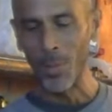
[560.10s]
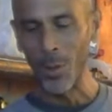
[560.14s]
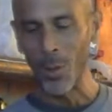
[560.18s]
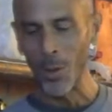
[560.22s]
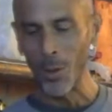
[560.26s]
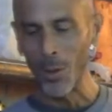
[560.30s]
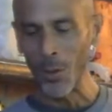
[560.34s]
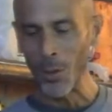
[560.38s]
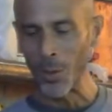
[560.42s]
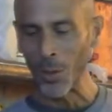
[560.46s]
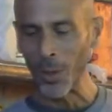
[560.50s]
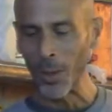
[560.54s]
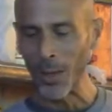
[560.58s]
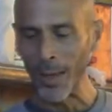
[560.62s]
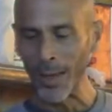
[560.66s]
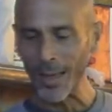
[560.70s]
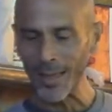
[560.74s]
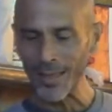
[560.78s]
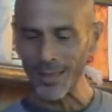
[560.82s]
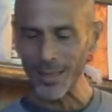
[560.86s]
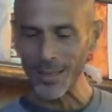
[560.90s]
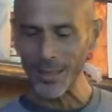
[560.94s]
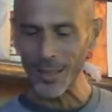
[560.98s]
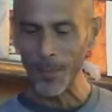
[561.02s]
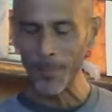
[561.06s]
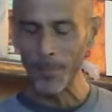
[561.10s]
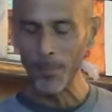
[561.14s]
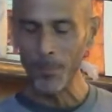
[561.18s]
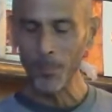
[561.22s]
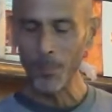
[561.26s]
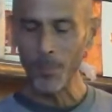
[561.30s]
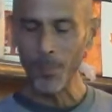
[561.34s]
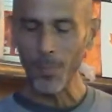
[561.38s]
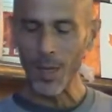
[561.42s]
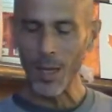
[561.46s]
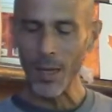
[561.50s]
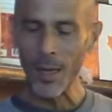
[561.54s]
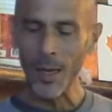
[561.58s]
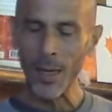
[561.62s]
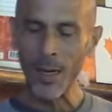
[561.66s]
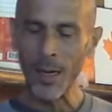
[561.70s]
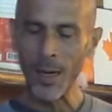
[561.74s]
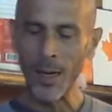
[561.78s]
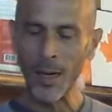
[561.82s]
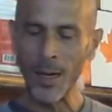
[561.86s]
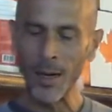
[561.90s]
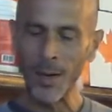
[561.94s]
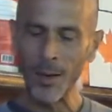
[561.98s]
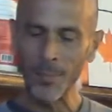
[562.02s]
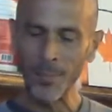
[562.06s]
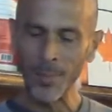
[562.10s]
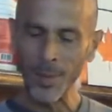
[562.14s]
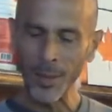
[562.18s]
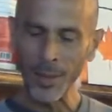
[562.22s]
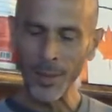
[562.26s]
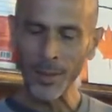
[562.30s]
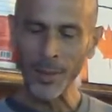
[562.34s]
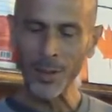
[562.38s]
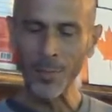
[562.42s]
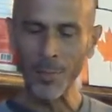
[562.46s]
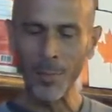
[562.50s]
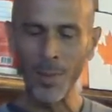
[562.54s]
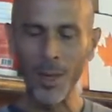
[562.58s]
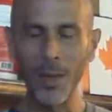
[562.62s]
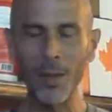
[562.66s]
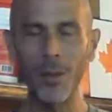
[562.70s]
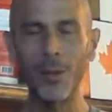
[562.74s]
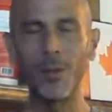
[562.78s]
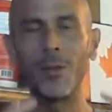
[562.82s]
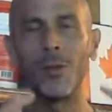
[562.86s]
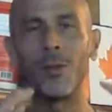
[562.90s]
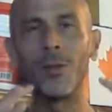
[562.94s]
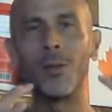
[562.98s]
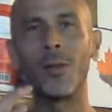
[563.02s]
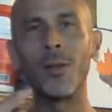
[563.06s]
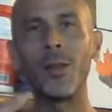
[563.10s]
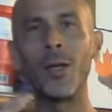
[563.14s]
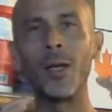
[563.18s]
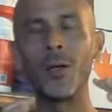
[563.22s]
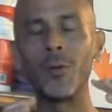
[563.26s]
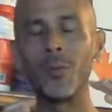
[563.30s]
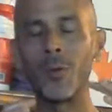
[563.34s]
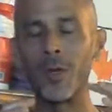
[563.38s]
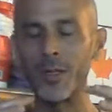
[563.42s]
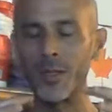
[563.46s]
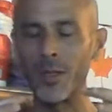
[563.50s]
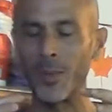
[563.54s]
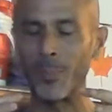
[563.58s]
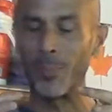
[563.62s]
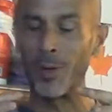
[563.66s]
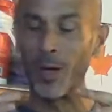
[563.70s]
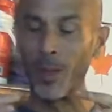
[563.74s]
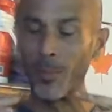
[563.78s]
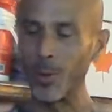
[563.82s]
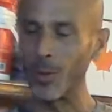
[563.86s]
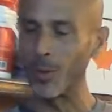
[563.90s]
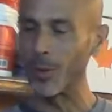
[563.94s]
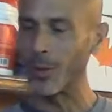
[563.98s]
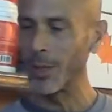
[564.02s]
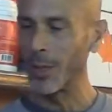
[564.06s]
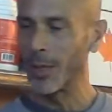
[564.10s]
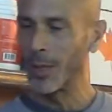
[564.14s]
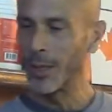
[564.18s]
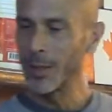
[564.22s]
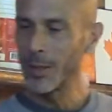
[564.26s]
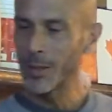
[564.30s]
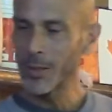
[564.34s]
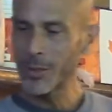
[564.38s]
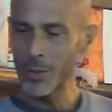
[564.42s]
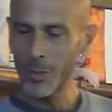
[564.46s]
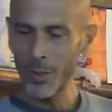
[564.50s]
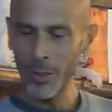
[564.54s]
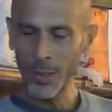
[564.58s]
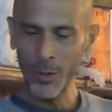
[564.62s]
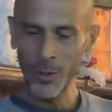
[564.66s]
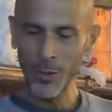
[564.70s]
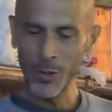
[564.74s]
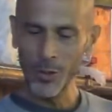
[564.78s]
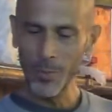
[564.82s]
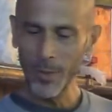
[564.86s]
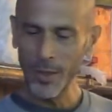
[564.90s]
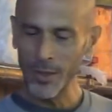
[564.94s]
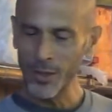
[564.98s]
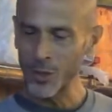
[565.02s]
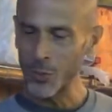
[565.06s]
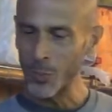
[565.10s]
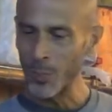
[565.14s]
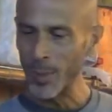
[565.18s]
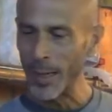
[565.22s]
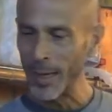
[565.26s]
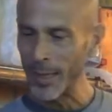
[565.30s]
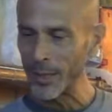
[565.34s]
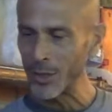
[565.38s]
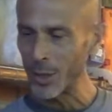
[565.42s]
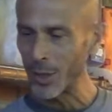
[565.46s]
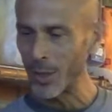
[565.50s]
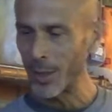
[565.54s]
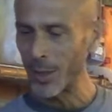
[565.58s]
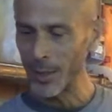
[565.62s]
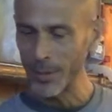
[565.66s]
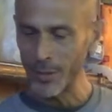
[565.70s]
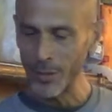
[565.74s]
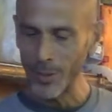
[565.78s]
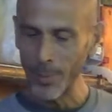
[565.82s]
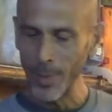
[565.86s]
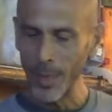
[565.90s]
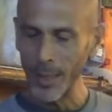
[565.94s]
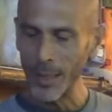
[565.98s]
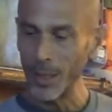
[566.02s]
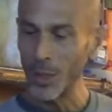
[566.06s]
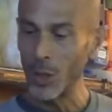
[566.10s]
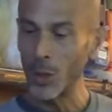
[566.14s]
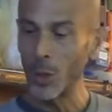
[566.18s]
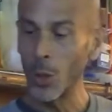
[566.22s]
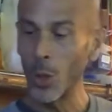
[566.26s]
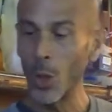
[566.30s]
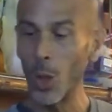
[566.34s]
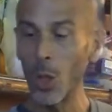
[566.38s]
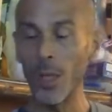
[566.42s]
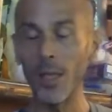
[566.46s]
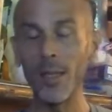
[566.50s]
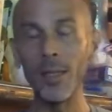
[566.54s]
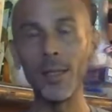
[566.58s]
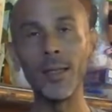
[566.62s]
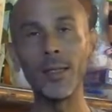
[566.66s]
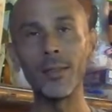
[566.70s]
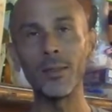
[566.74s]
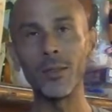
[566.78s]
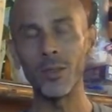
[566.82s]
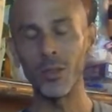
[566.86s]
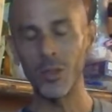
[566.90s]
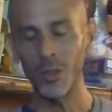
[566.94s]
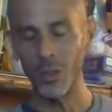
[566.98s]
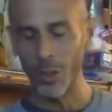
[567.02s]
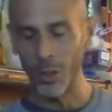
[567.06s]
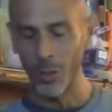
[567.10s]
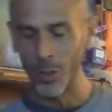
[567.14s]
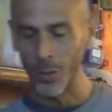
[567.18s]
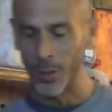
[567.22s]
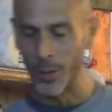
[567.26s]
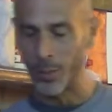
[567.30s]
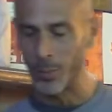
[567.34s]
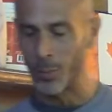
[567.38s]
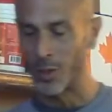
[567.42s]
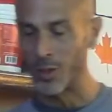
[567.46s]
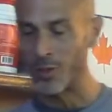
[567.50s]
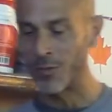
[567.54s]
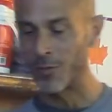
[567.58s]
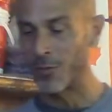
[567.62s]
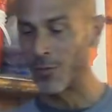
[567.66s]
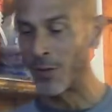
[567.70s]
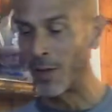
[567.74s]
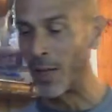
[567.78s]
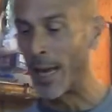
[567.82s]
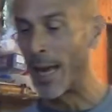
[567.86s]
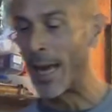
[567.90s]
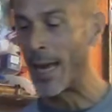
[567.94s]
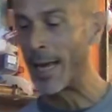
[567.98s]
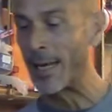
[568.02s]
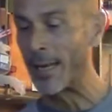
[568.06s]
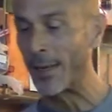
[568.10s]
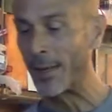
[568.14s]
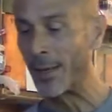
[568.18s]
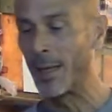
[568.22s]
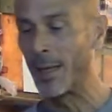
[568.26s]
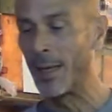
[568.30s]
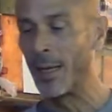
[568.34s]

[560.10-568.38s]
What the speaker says: or less. In the middle there was a bubble. So I used my spatula to make a hole in it so it would flatten.